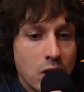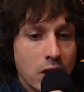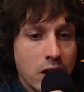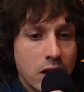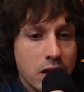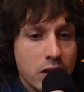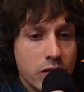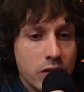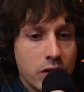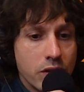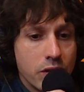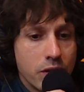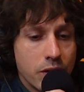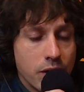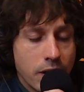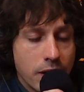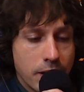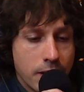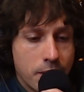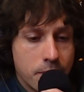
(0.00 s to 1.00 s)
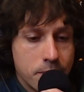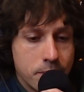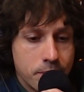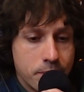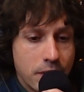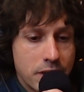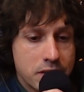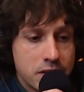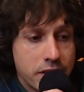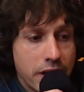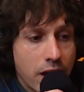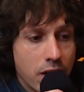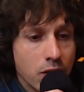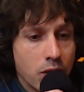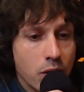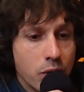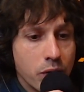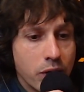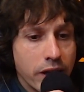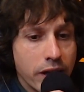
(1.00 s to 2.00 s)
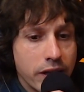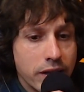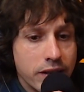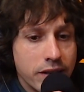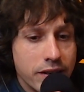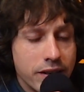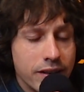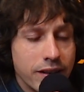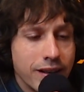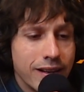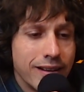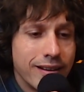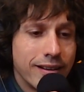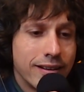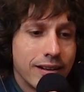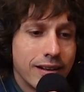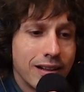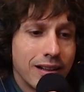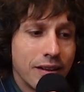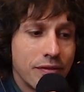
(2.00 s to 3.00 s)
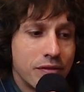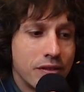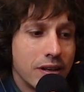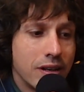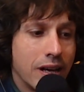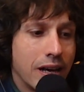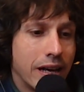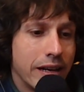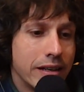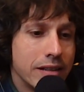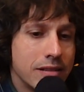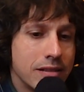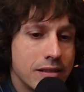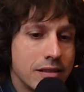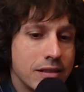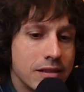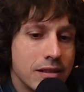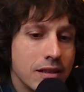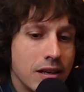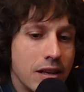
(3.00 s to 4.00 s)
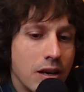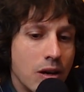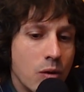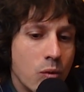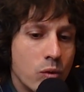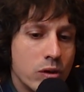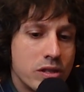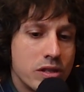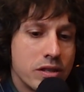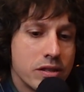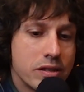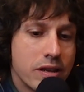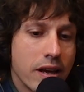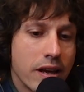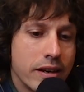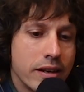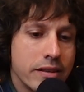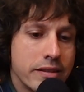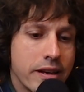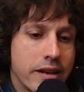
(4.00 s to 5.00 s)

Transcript: it's now located in Clifton Heights, which is kind of